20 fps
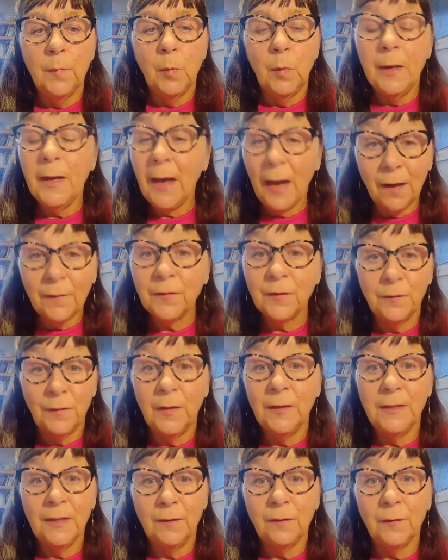we have to
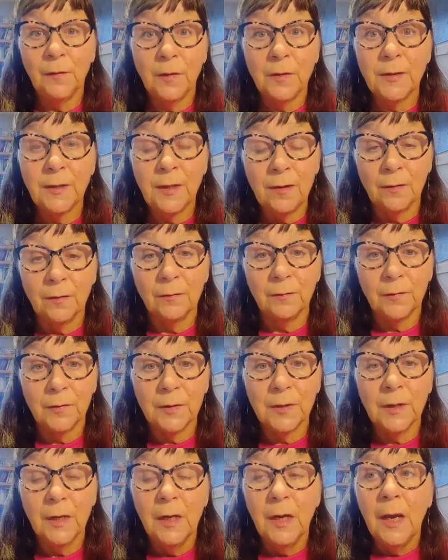find out for
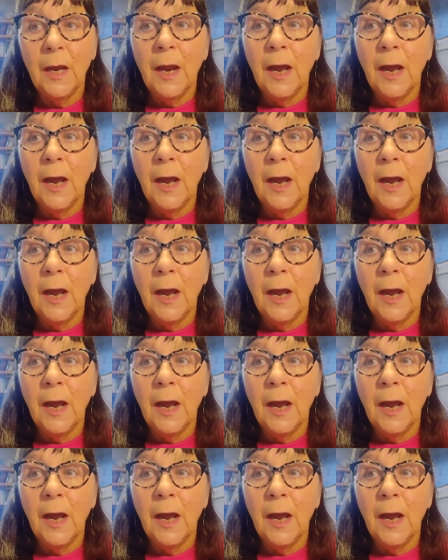ourselves.